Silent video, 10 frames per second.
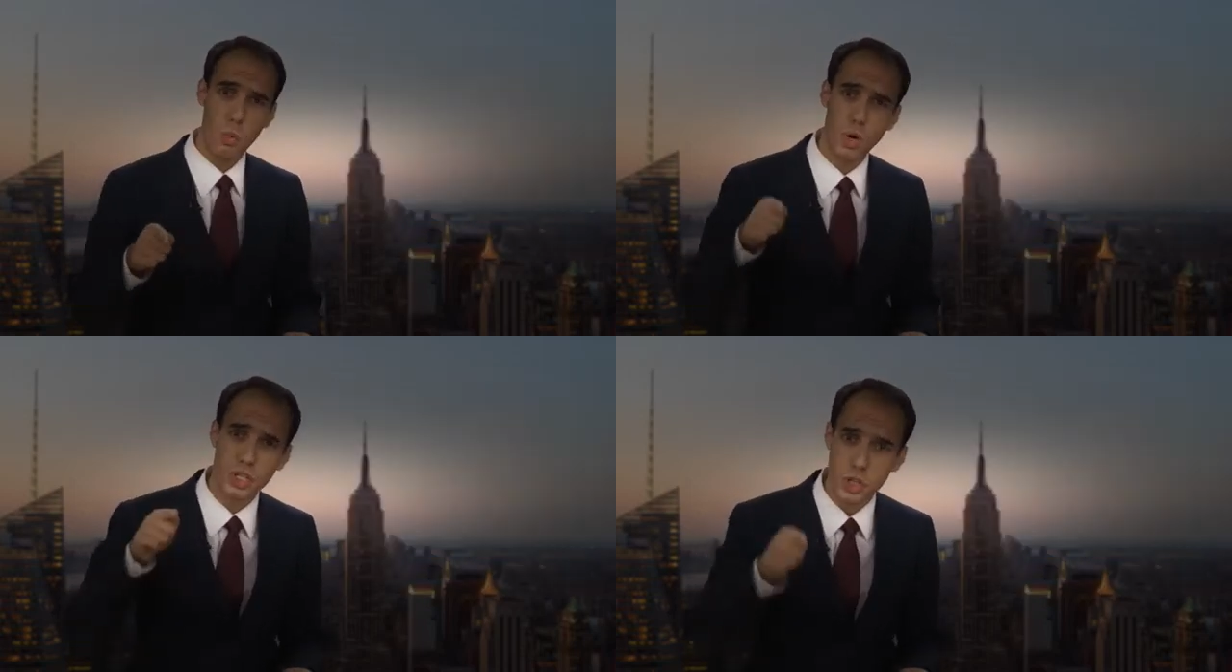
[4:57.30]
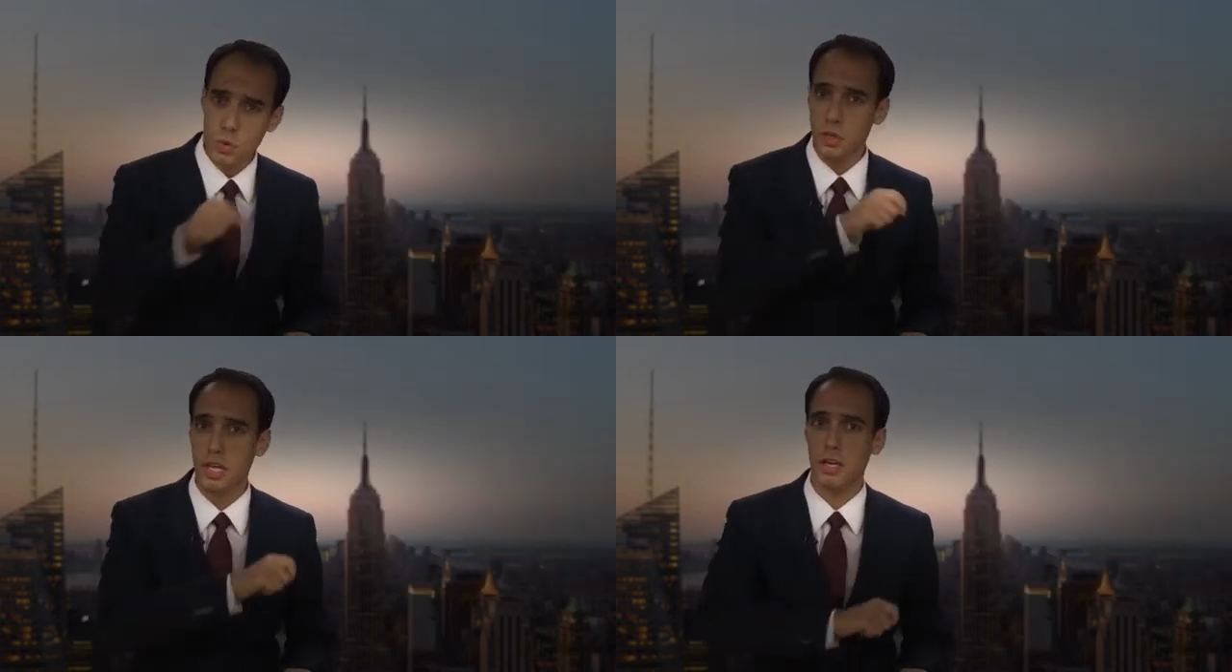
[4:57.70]
what you
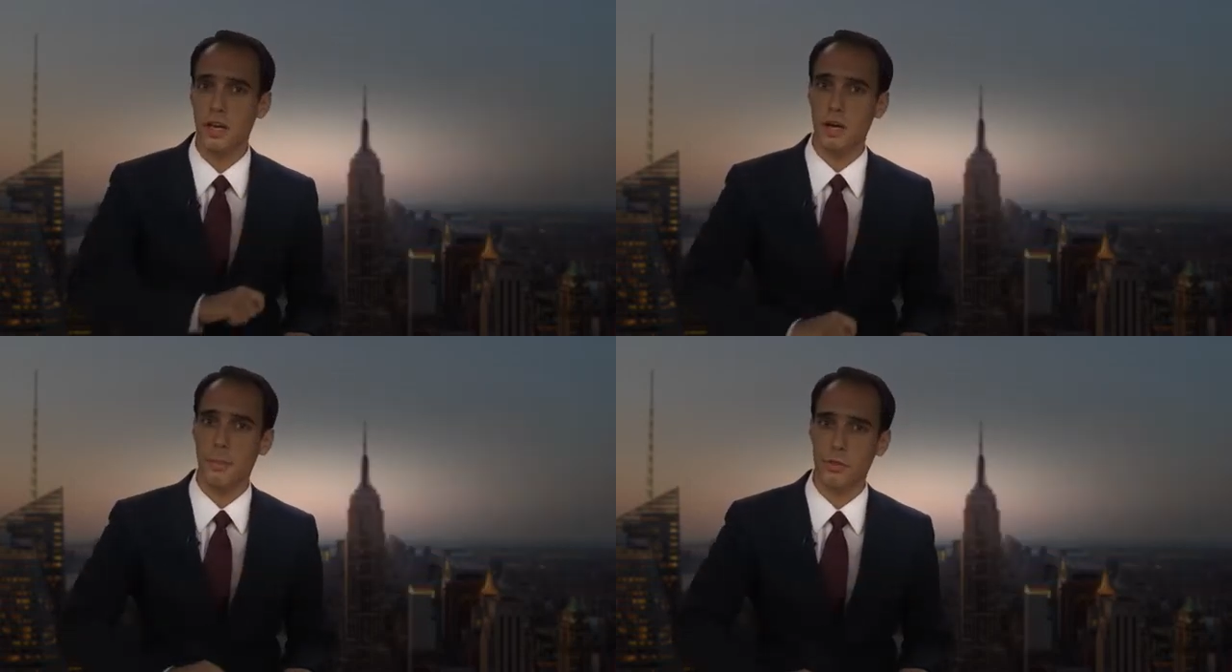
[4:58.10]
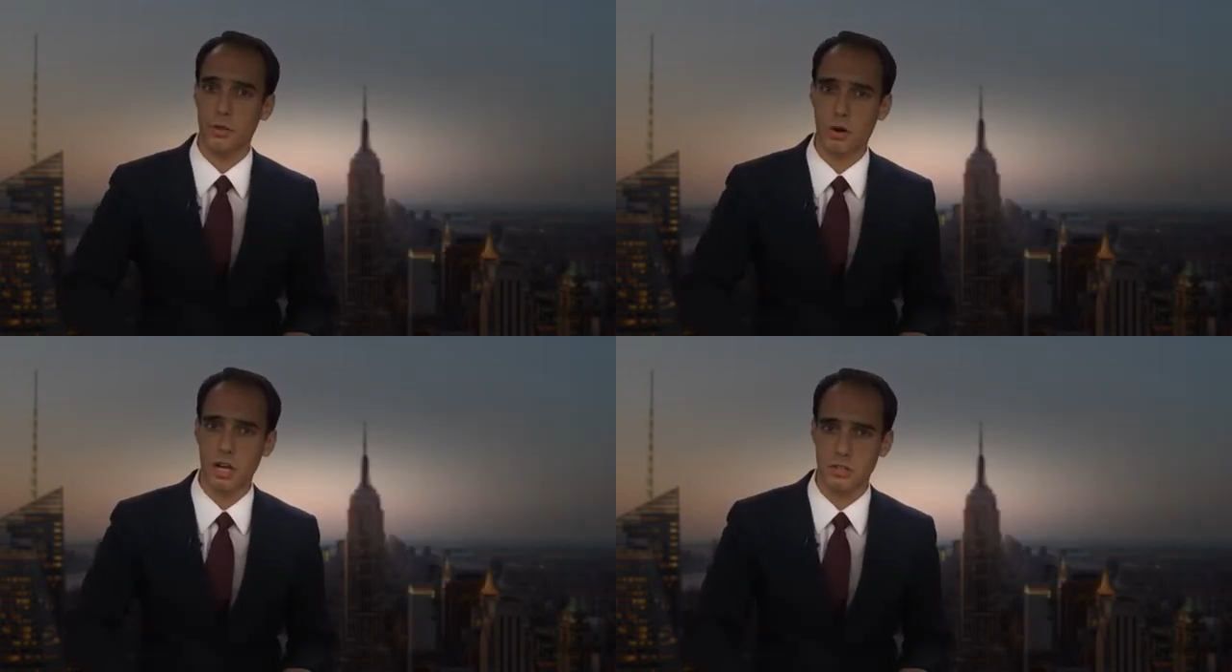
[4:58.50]
think about the
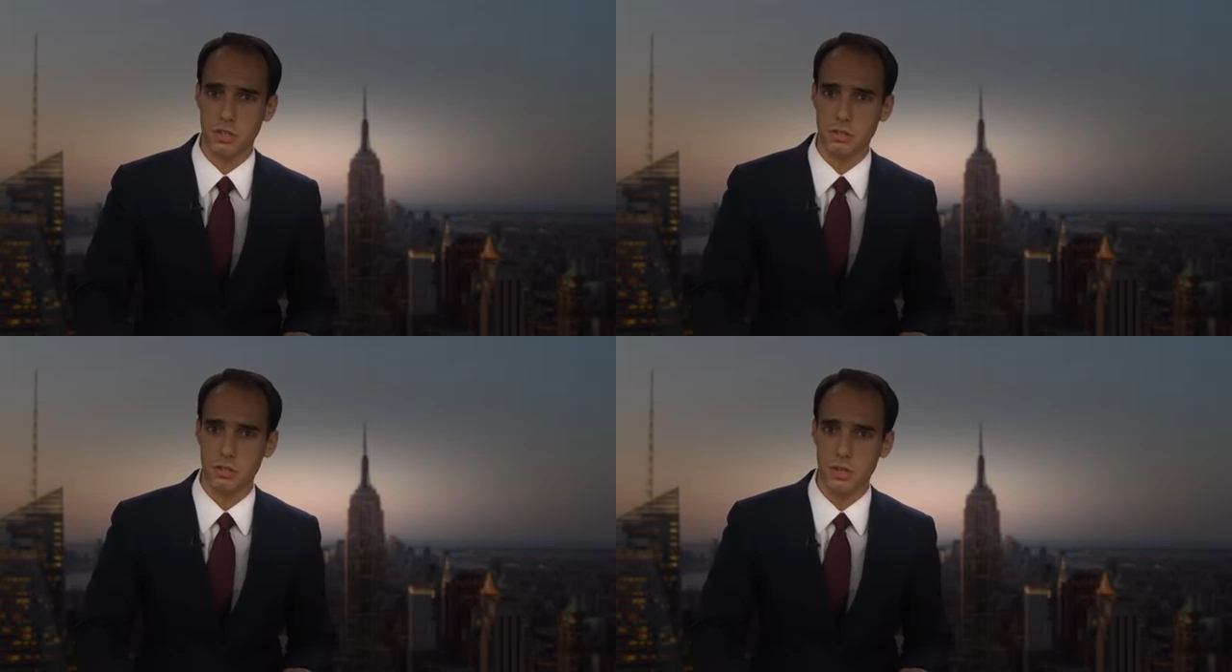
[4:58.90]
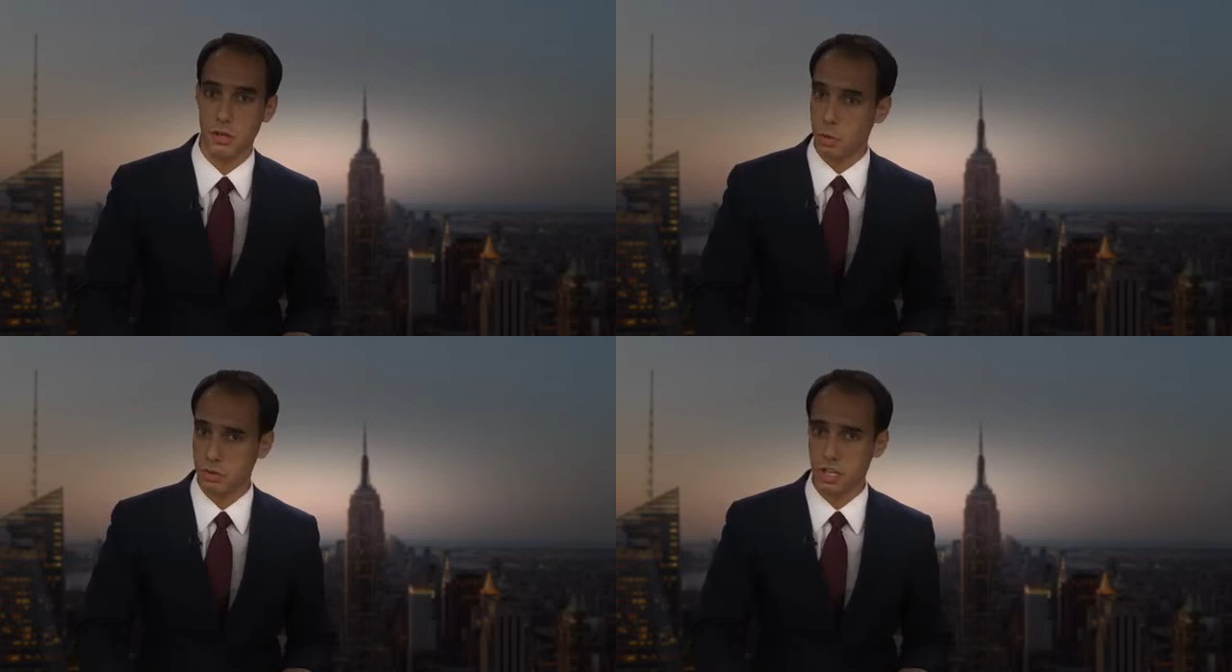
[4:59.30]
crisis.
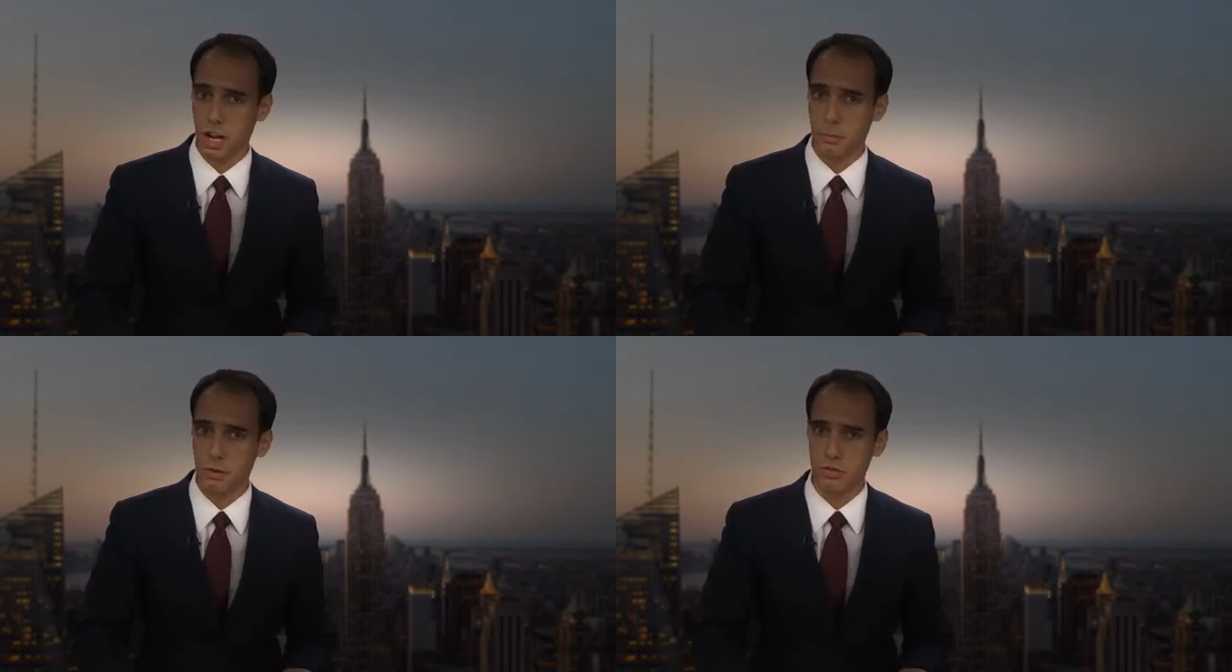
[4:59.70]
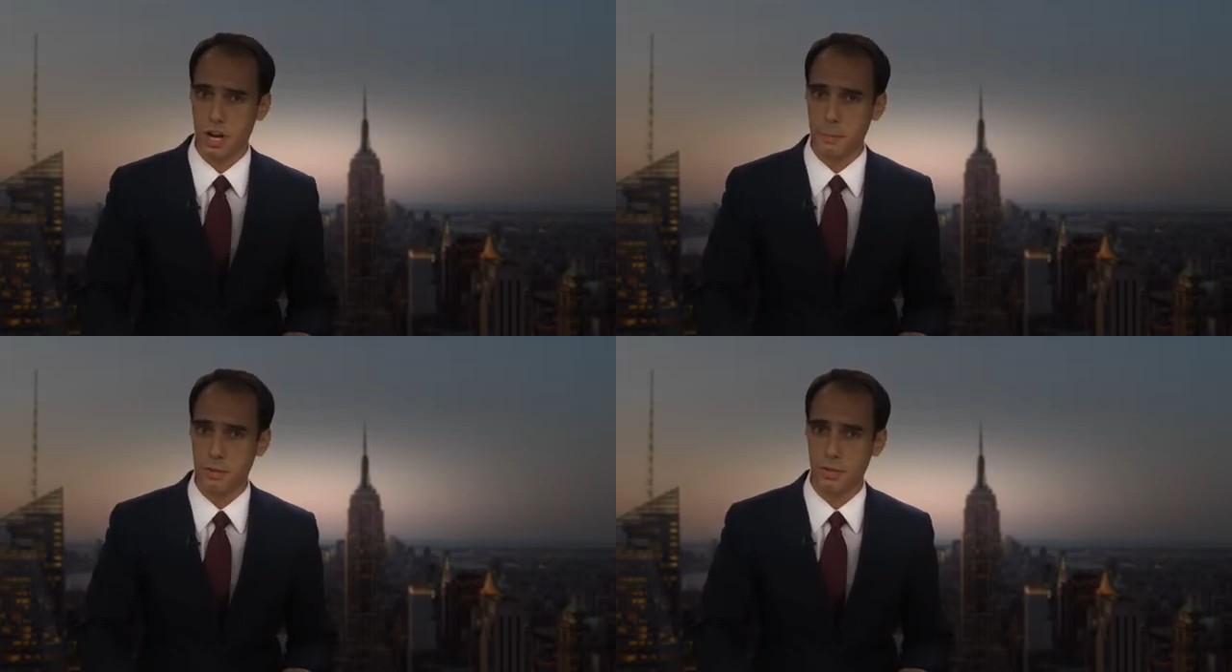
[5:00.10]
Once again, I'm Chris
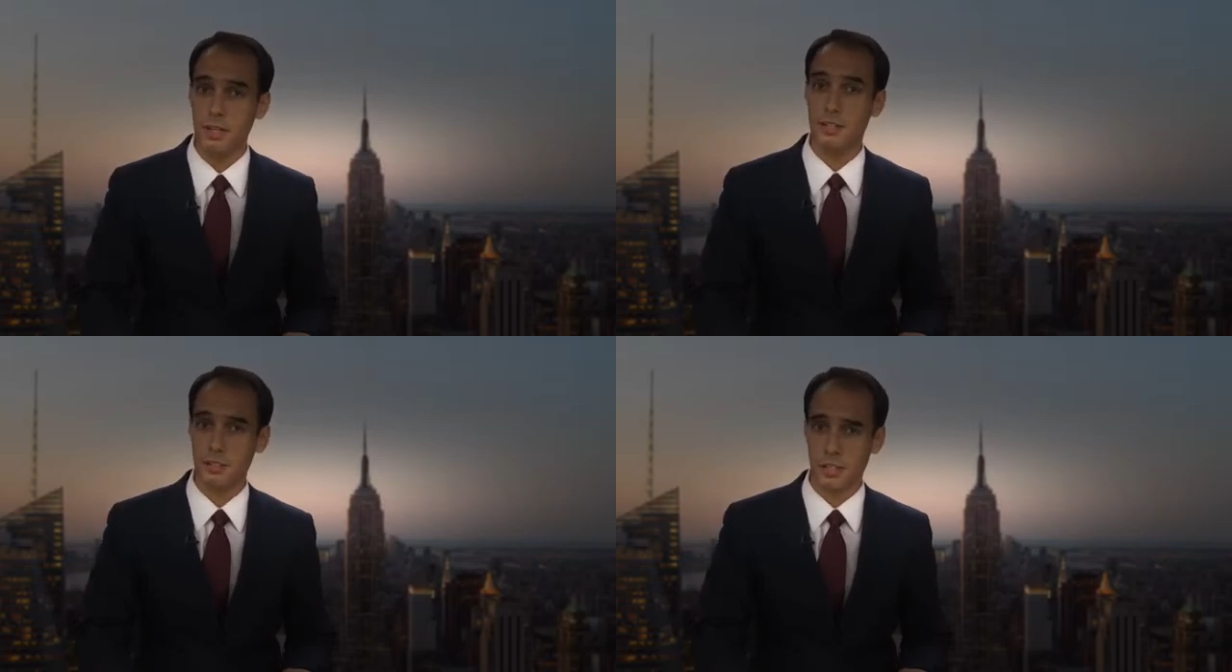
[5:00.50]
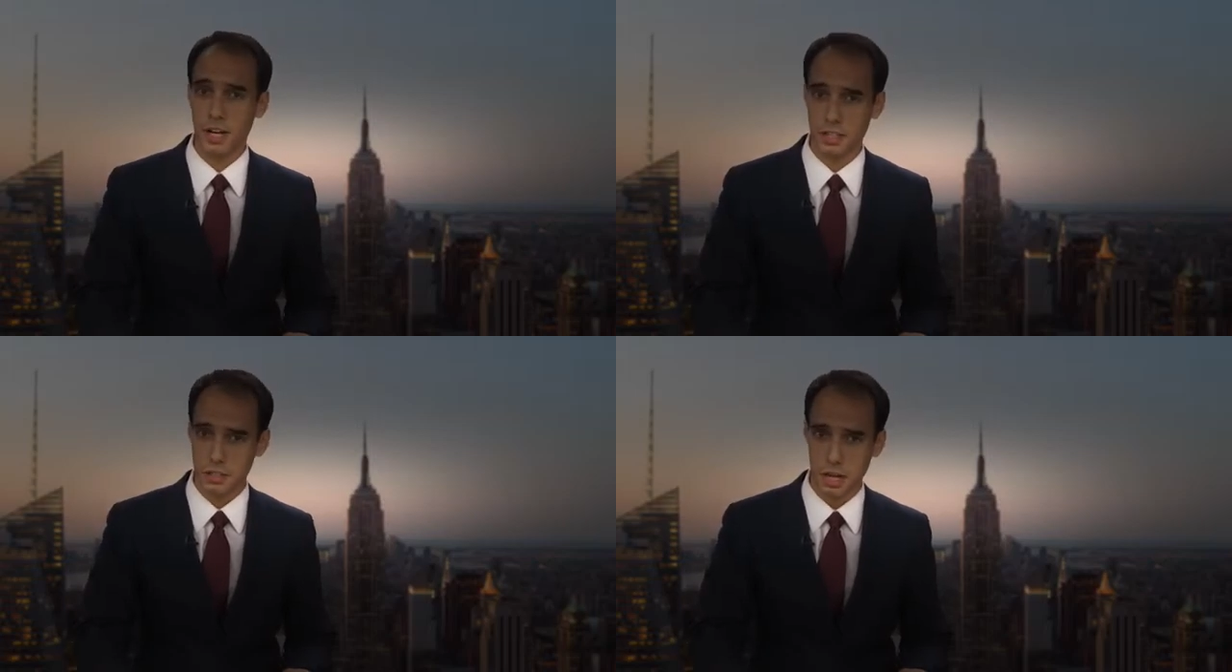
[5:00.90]
Chappell. See you
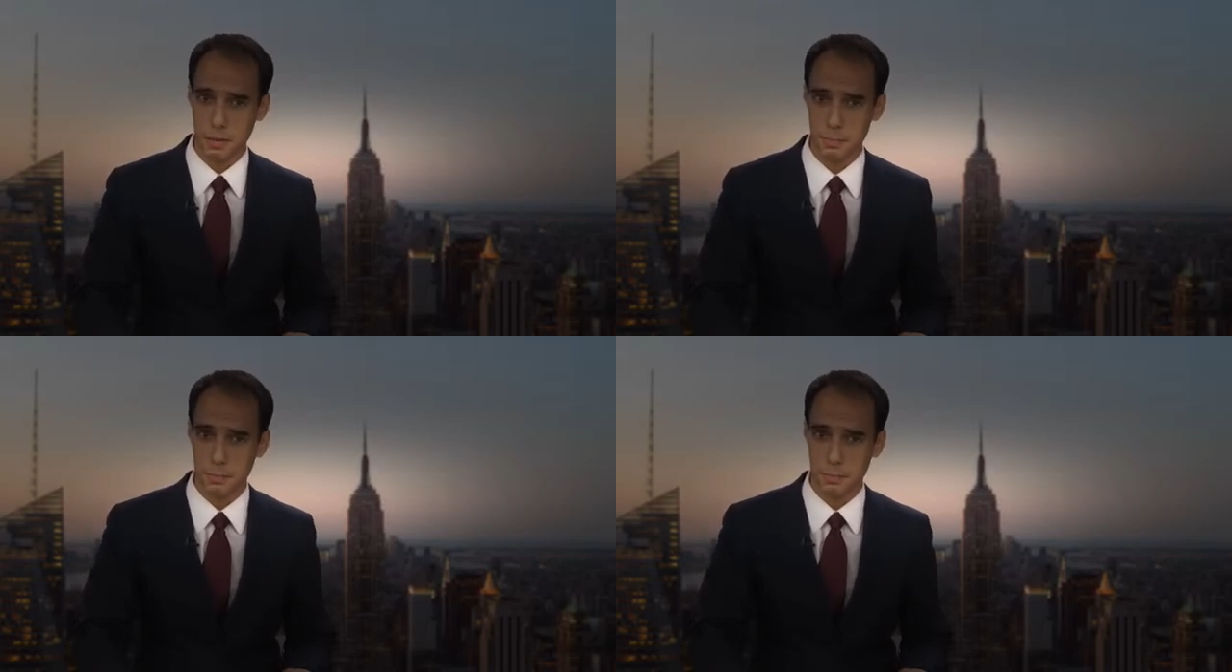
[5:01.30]
next time.